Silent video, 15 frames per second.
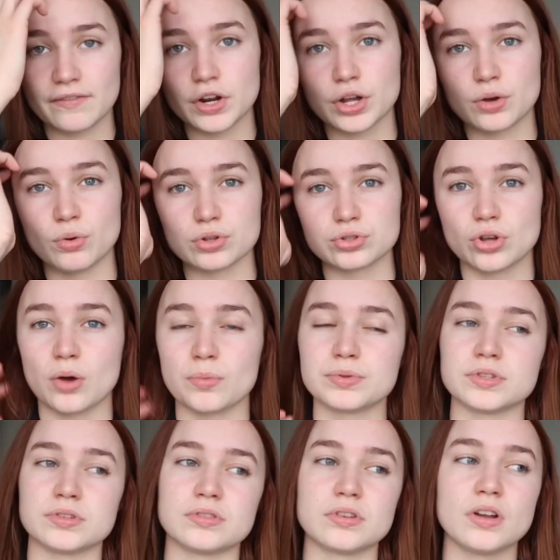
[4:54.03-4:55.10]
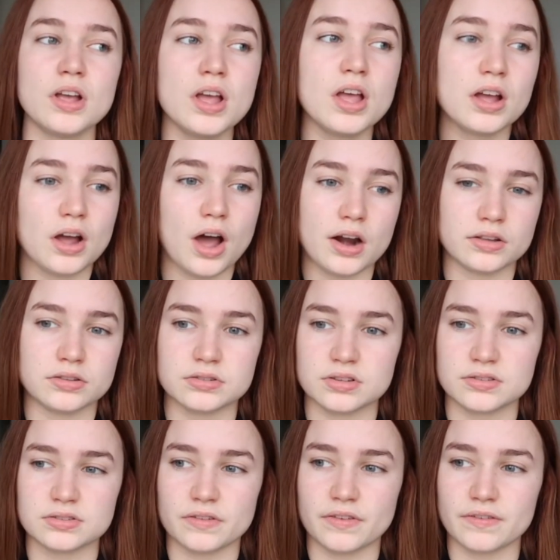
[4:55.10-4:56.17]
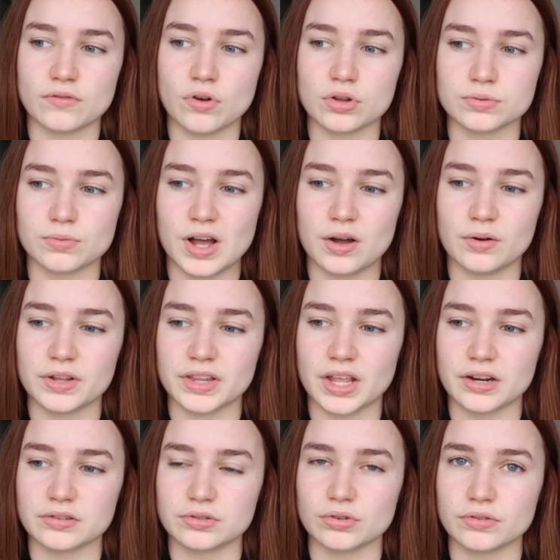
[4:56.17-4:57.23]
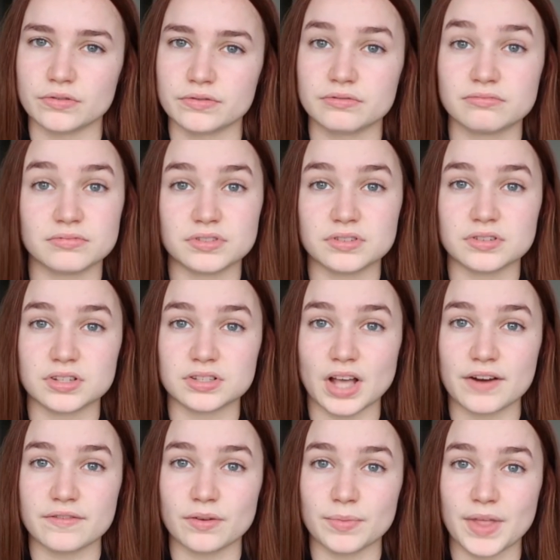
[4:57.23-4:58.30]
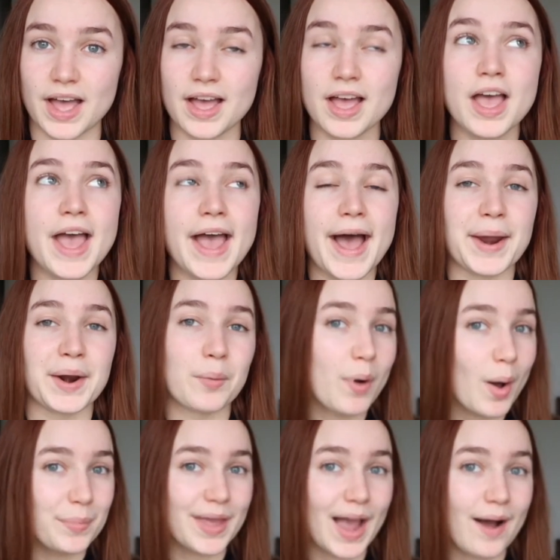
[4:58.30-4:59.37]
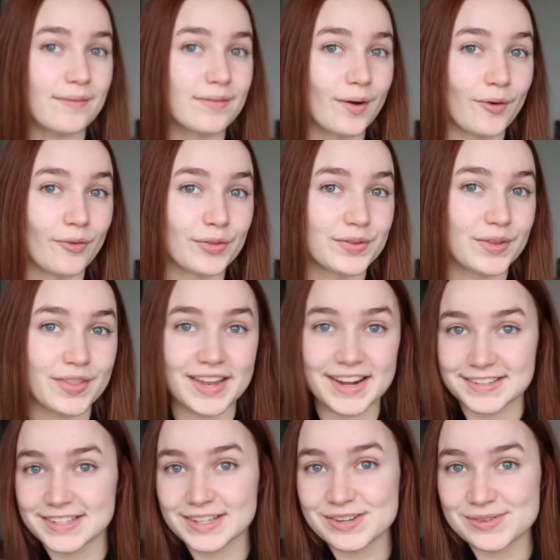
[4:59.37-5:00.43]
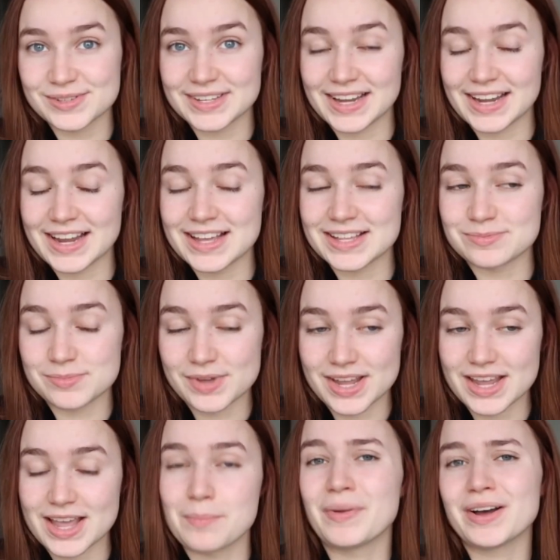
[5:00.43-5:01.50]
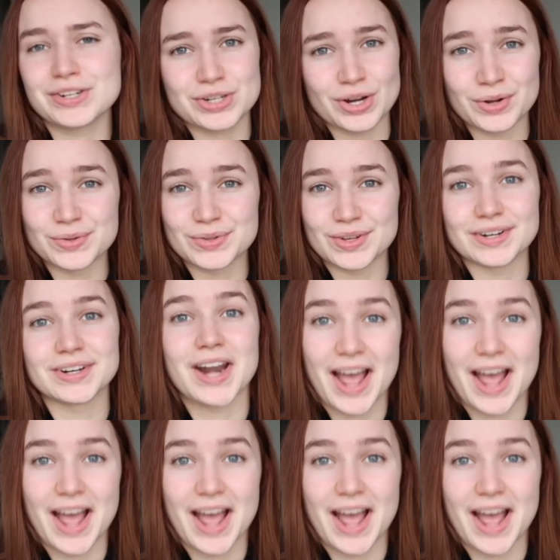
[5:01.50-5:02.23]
have a look at what tops and cardigans and stuff I've got as well, and then sort of decide from there. And I'll pop the outfit on, so the next thing you'll see is me in my chosen